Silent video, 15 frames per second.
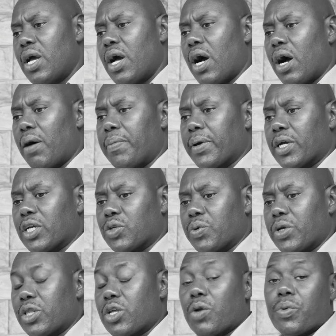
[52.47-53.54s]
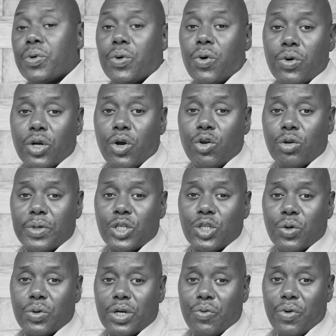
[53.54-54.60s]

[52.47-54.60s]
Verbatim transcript: uh, because we thought we were only going to be doing a